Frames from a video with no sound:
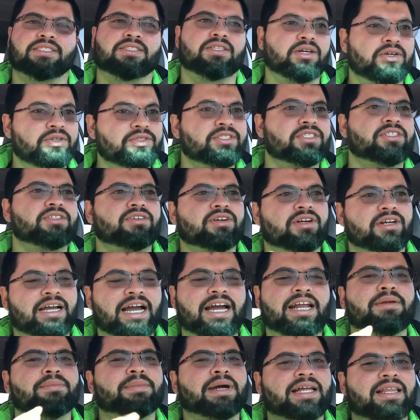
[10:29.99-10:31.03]
Those two are
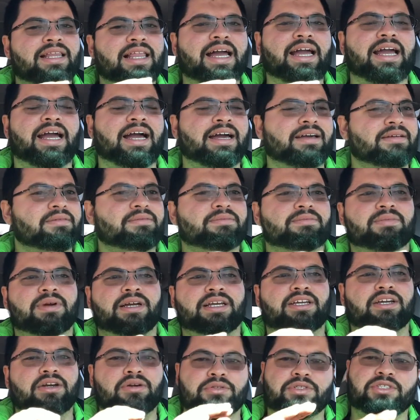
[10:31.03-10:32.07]
kind of my li I, my
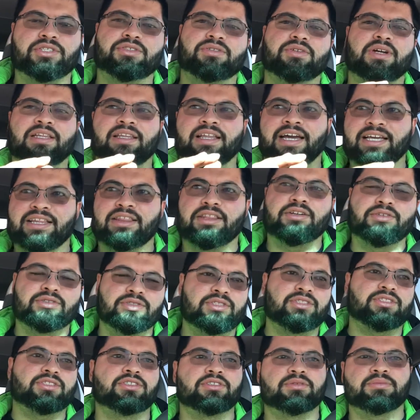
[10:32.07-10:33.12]
go-to. I like those
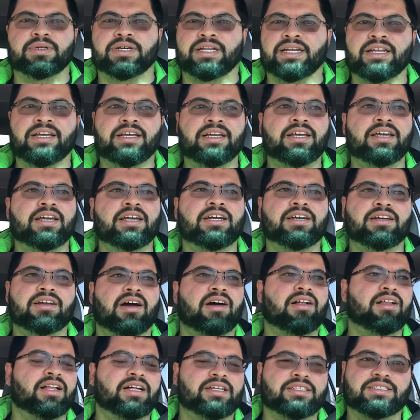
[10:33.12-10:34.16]
two, but in
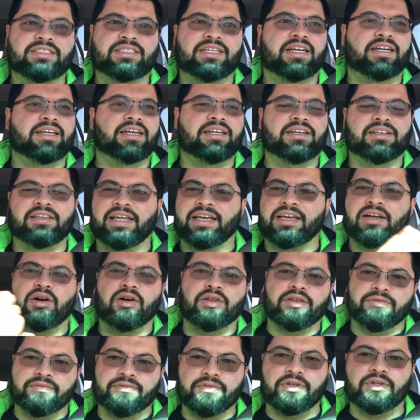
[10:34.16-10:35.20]
all honesty, I kind of like all
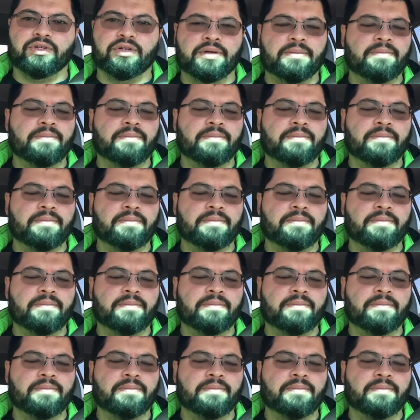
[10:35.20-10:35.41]
the food.